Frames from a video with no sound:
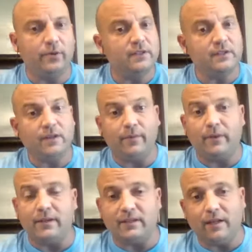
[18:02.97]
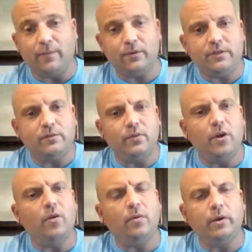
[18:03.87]
and some of these neighborhoods
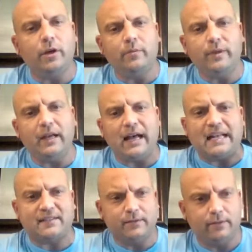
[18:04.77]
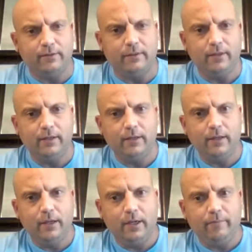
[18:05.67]
are going to be hostile.
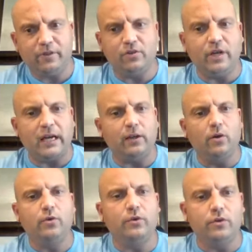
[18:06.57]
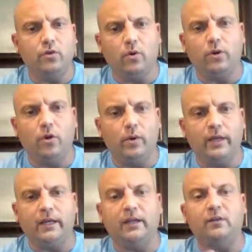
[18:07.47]
But you got to go to the door knowing
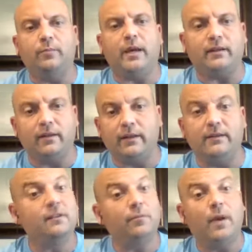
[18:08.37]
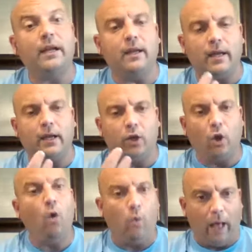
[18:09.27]
and expecting that this might not go
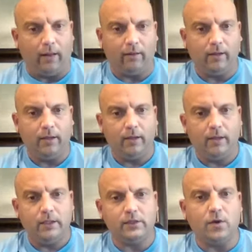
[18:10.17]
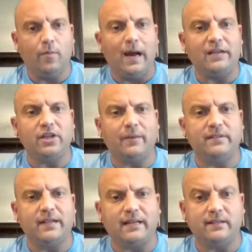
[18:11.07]
well. So my job is
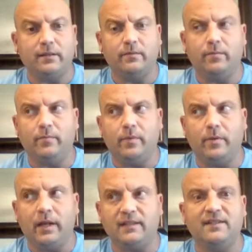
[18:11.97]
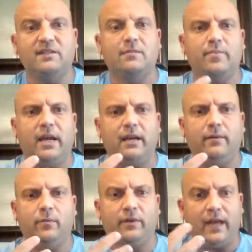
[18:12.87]
not to anticipate
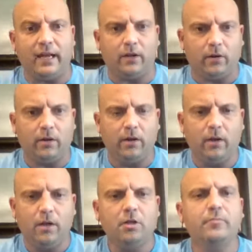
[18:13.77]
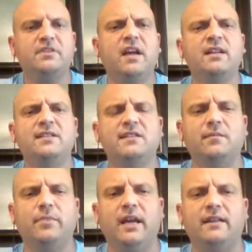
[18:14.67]
with anger, but to
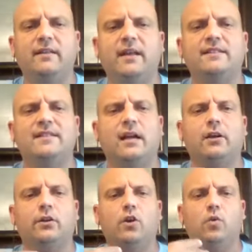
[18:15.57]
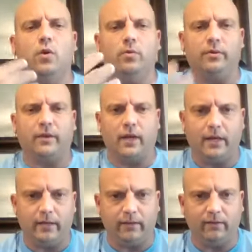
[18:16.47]
anticipate that it's not going to go well with
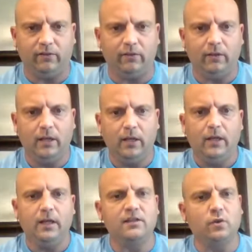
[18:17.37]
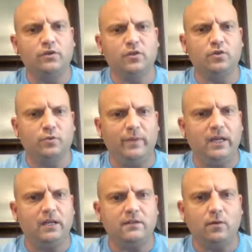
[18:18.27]
kindness. And so on social
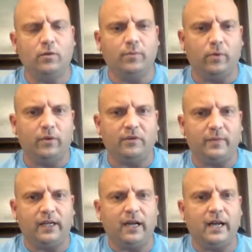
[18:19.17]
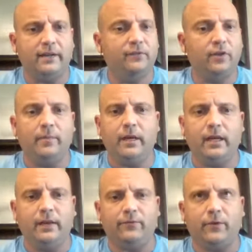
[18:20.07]
media, it's so important to be kind. If
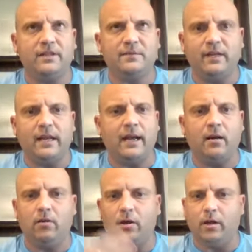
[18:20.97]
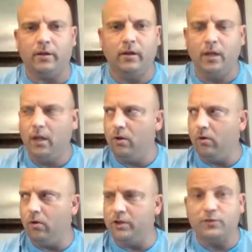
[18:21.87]
somebody friends me now
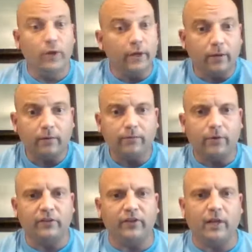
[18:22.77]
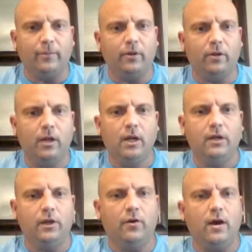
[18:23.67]
on Twitter, for example,
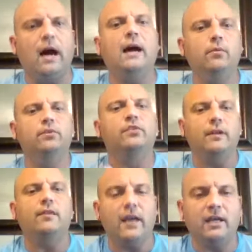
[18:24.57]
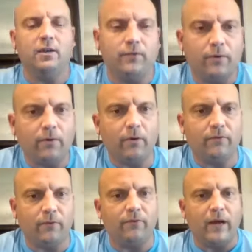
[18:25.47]
I will say thank you for
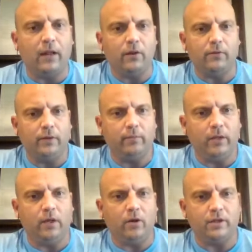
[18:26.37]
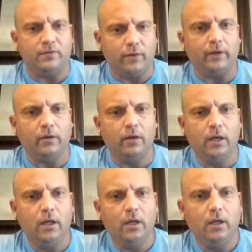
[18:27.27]
following me on Twitter,
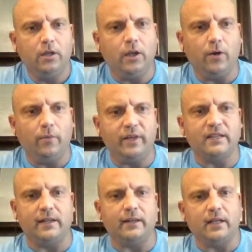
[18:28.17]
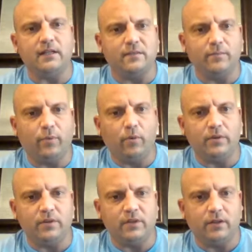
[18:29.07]
because I think it's
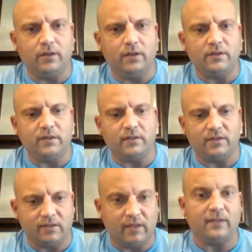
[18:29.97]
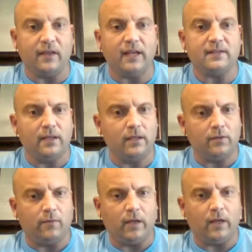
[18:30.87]
important to say thanks that you
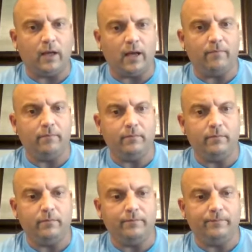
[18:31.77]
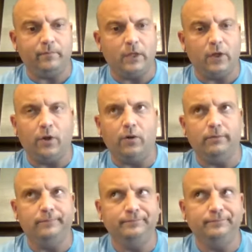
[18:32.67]
think I'm, a